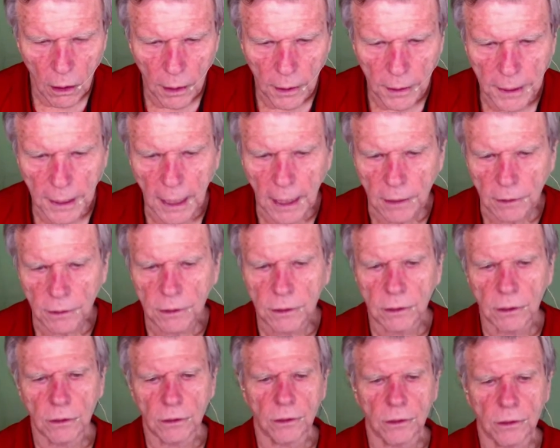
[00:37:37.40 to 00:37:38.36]
Yes.
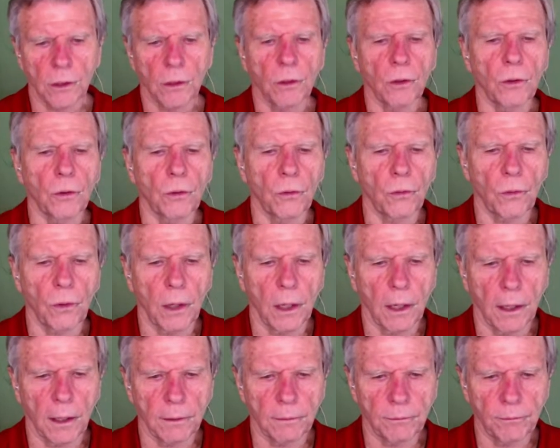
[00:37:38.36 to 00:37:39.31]

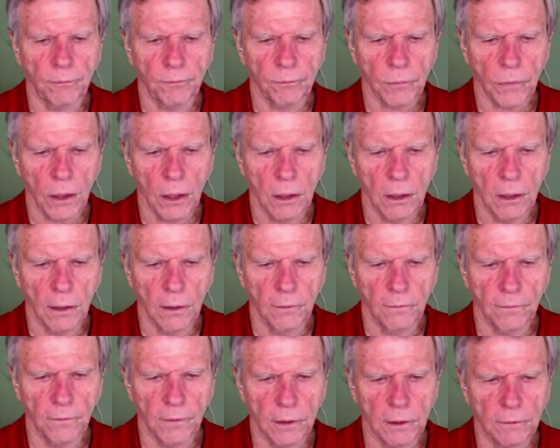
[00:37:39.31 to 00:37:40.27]
So,
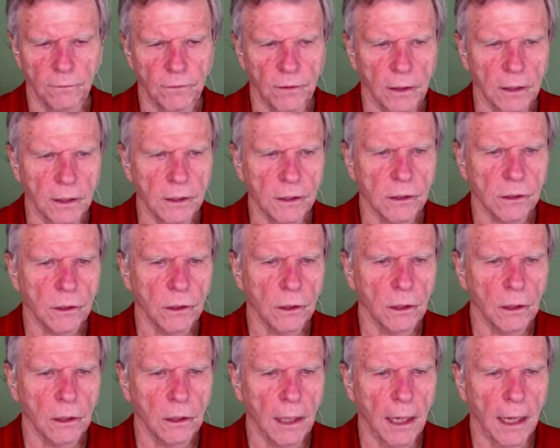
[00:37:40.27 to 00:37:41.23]
Phil and Phyllis
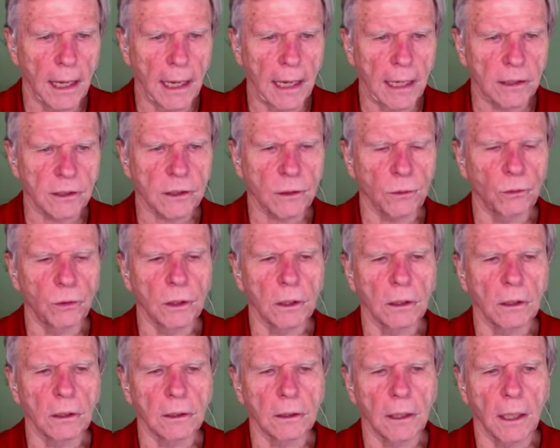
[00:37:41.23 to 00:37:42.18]
ask,
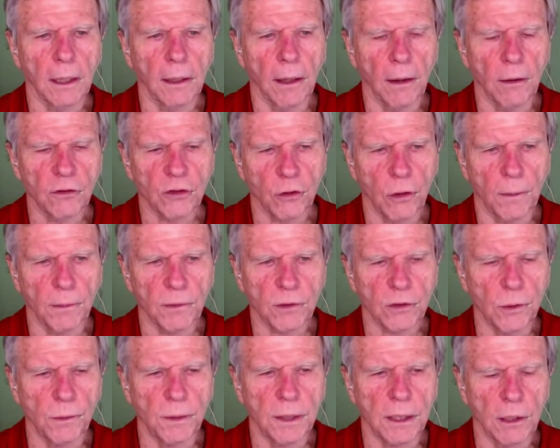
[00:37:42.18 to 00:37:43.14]
so I'm
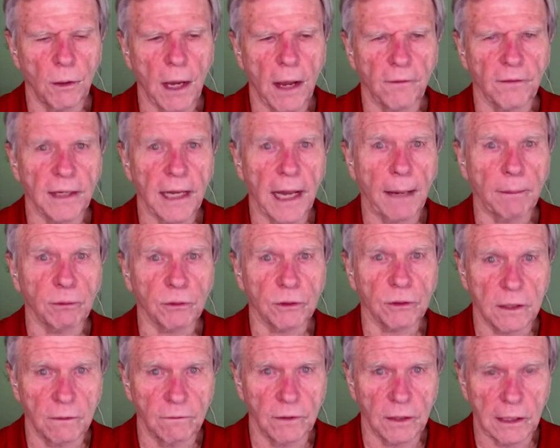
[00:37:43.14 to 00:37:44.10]
assuming you have an Apple
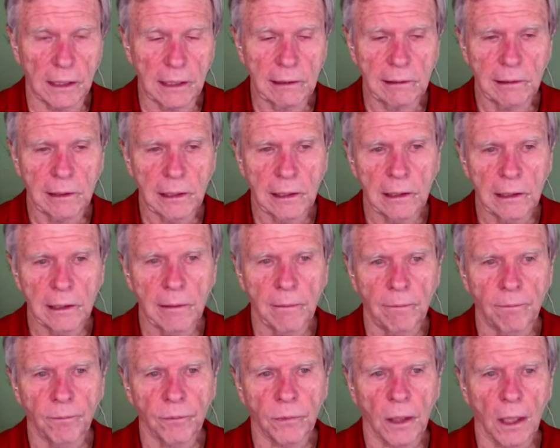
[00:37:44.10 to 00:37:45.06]
TV
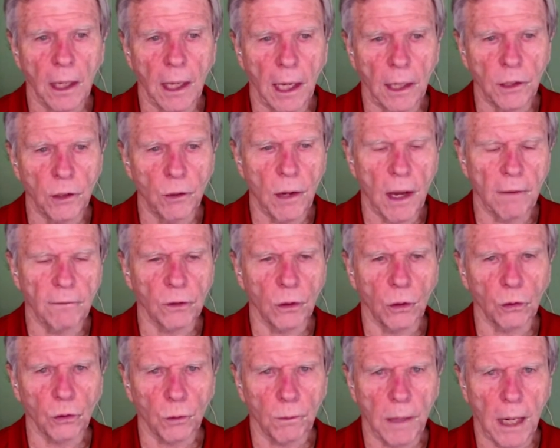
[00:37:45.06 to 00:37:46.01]
and you have an
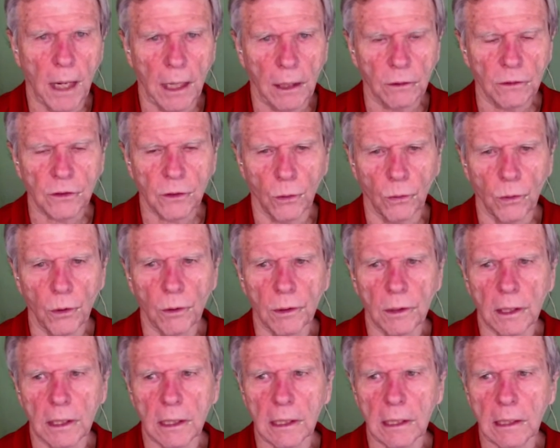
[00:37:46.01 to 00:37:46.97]
older model. So we're
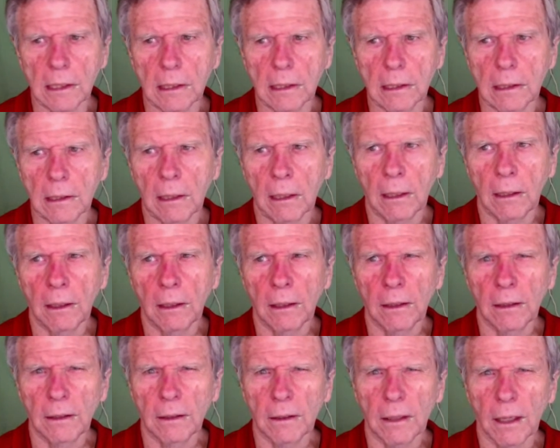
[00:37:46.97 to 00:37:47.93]
in
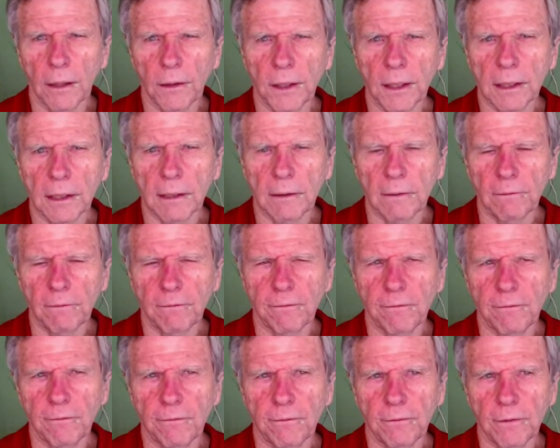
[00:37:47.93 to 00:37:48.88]
I think the
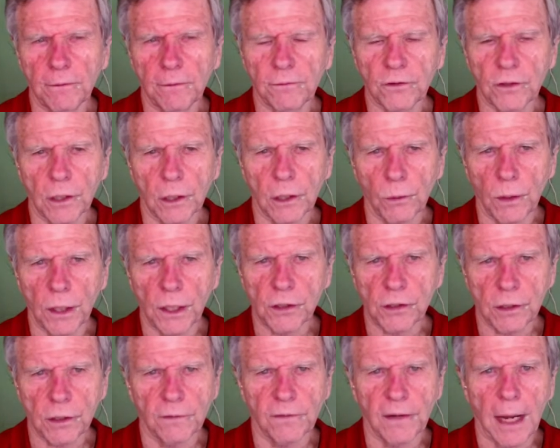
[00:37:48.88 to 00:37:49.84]
5th
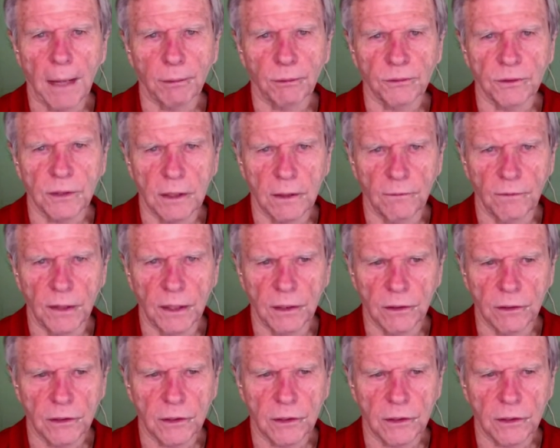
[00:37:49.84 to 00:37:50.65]
generation of Apple TV.